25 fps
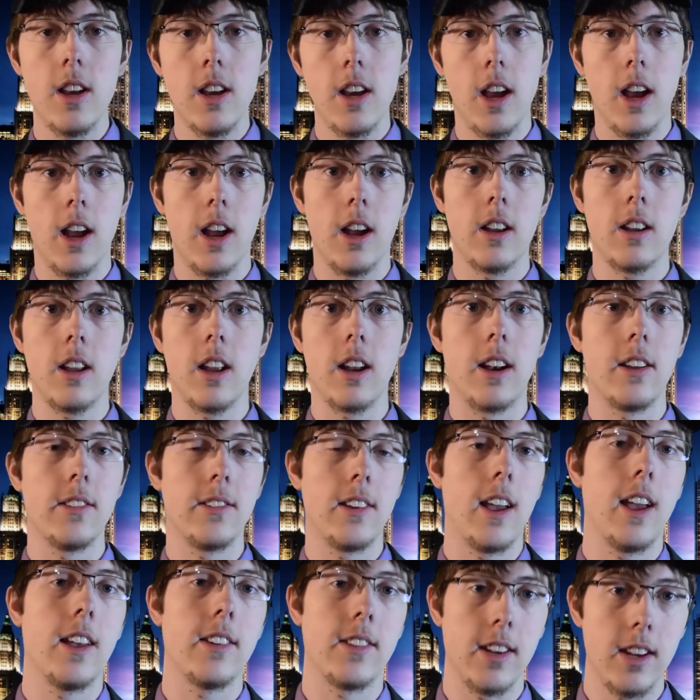and
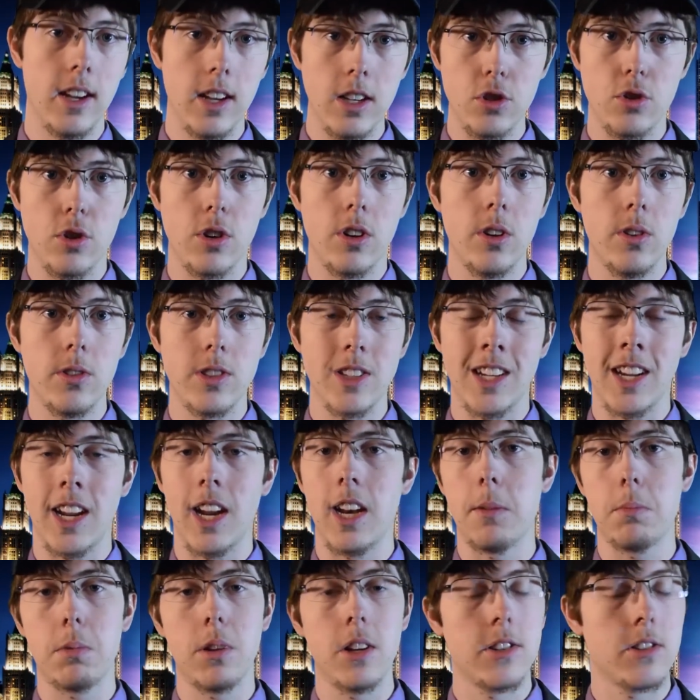as an introducing, and
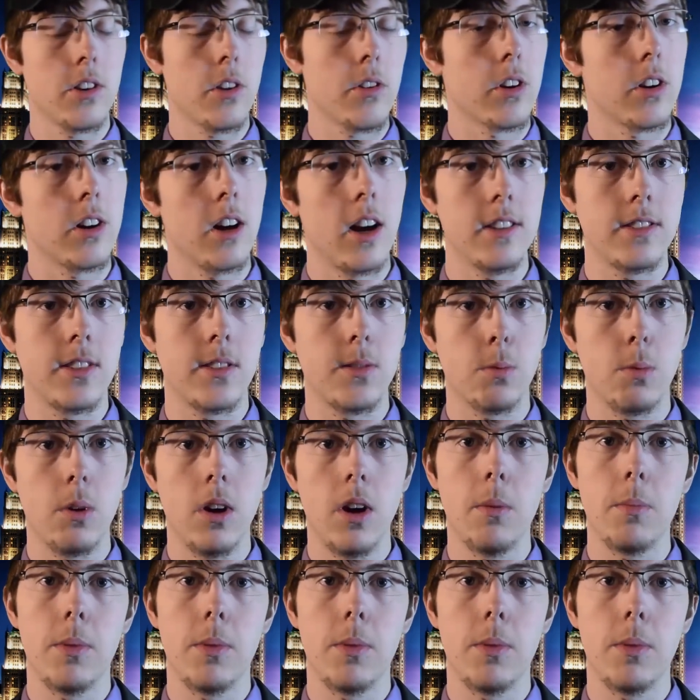he plays other CODs as well,